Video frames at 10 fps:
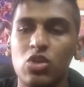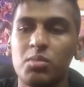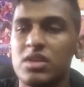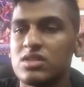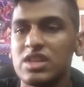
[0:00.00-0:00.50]

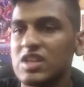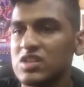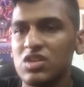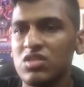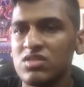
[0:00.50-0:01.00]
But the
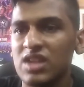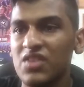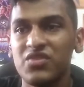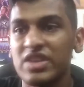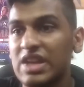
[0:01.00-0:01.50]
Eternals,
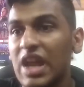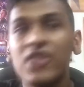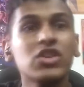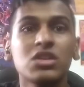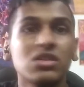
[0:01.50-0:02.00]
I've
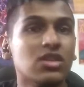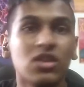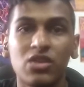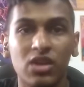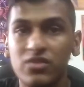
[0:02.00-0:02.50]
never heard
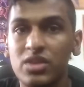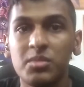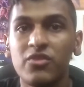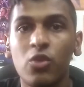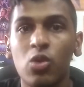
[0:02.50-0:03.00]
of them
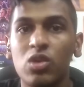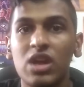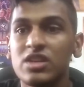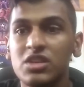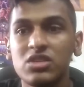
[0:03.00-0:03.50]
before
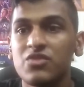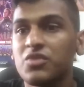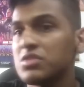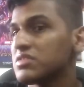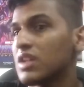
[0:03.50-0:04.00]
until the
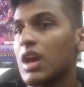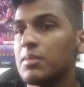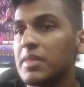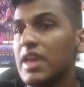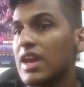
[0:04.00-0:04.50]
first
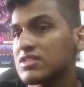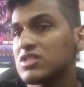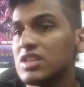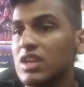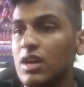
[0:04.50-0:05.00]
time they
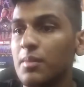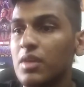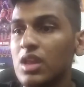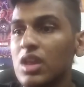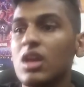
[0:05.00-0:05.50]
actually,
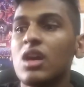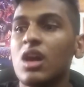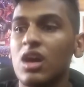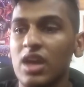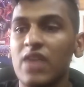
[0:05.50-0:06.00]

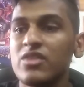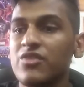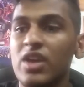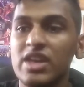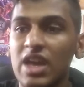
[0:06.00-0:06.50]
Kevin
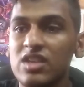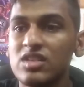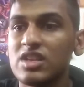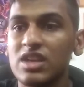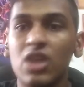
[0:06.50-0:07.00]
Feige
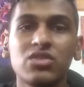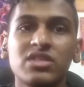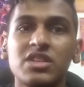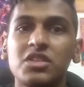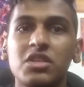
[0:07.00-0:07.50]
actually announced
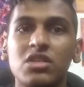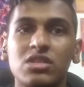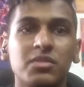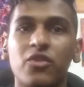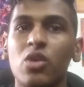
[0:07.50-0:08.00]
the
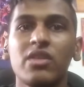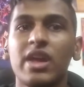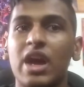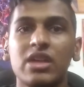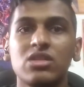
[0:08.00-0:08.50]
Eternals. Before
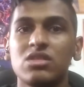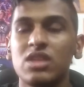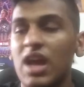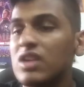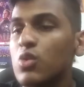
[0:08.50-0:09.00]
that, I
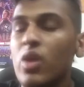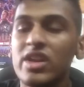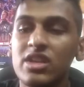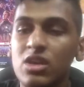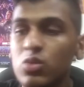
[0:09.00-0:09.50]
had no
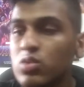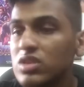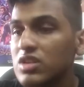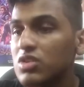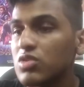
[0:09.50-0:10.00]
idea who
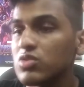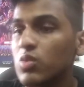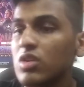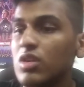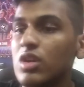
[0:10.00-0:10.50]
the Eternals
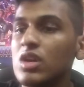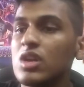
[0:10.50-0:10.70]
were.